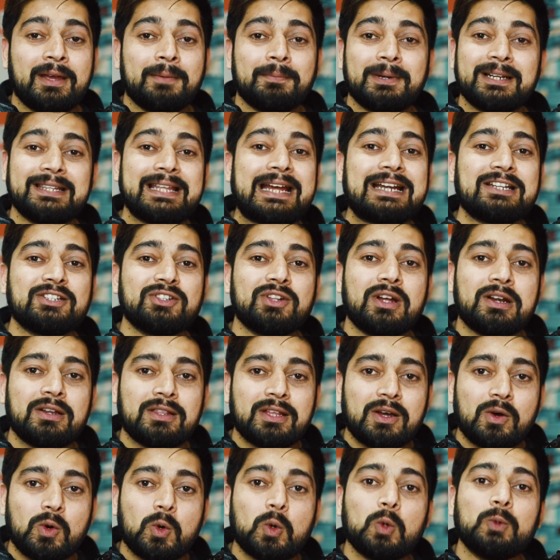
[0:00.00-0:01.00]
But that's not
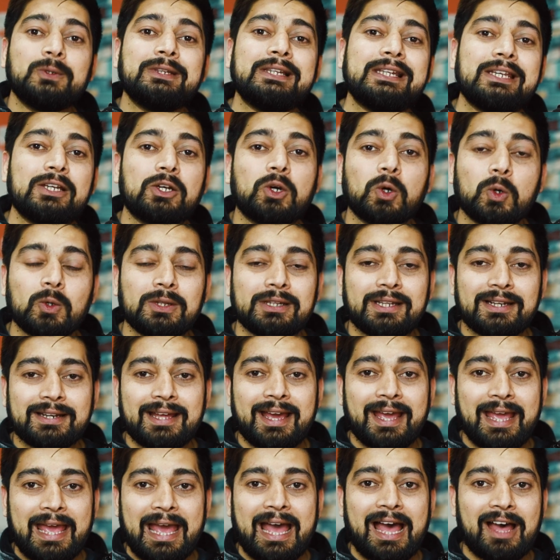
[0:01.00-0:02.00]
the only goal that
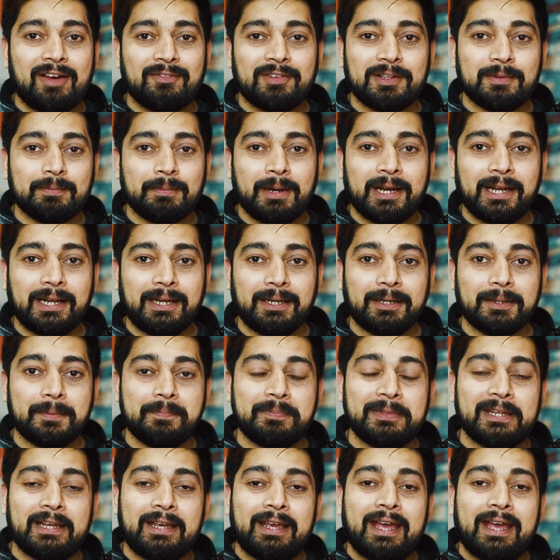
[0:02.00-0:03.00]
I have in mind.